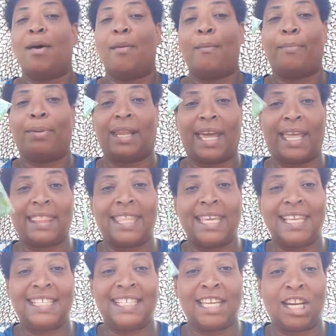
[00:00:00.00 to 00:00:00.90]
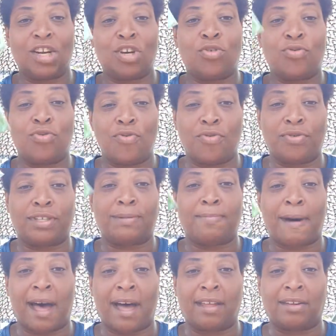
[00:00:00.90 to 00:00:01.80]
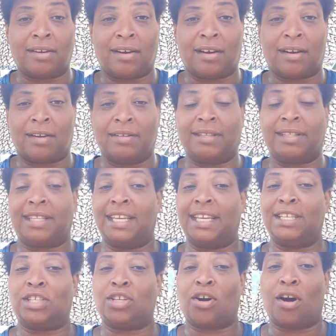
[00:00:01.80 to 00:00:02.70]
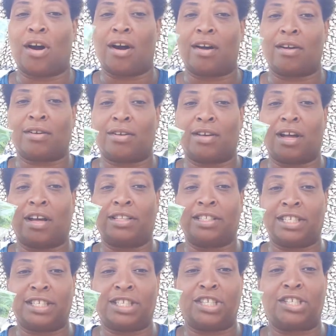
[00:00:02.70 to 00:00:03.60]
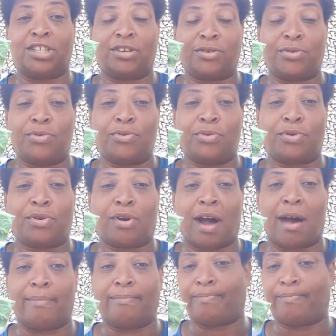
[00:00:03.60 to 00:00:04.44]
Plant these in a cool spot, y'all. These are, this is a cool crop.